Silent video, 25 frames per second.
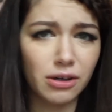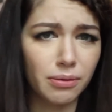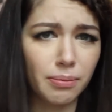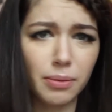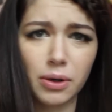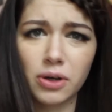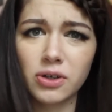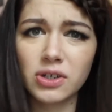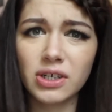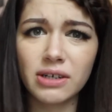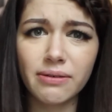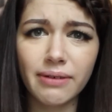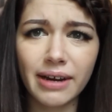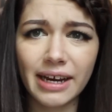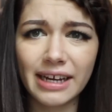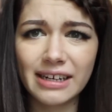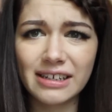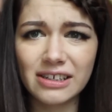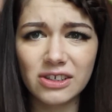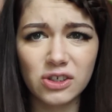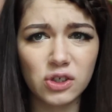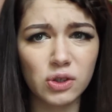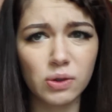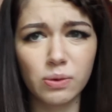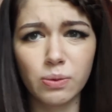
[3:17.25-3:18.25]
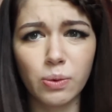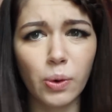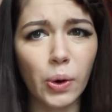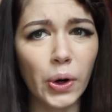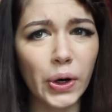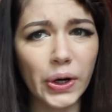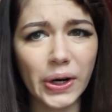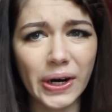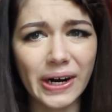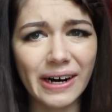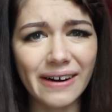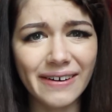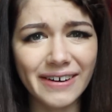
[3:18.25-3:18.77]
or motivated to
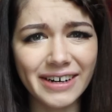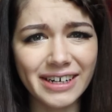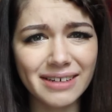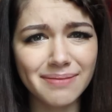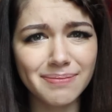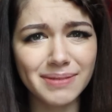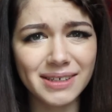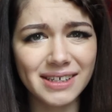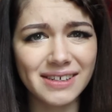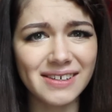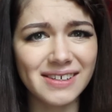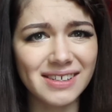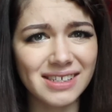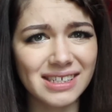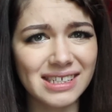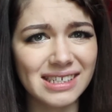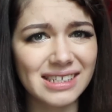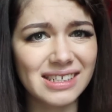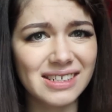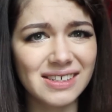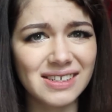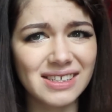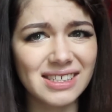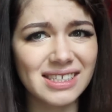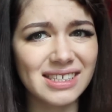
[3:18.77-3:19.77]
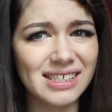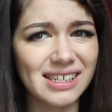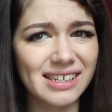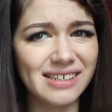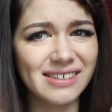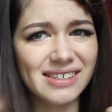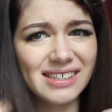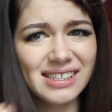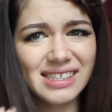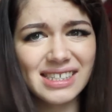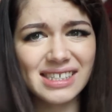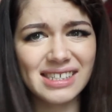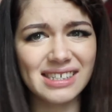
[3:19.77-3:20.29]
work hard because it just
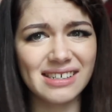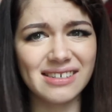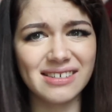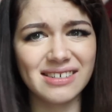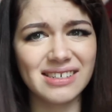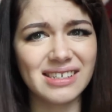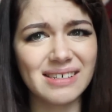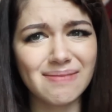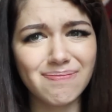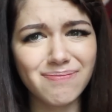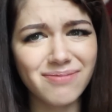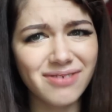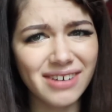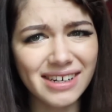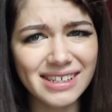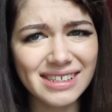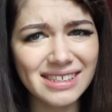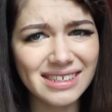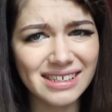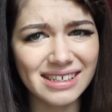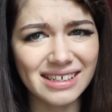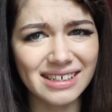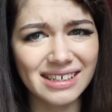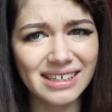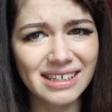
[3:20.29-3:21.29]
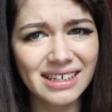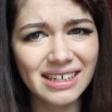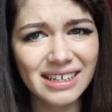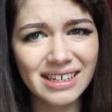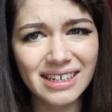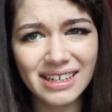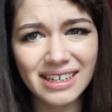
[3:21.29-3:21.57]
looked so depressing.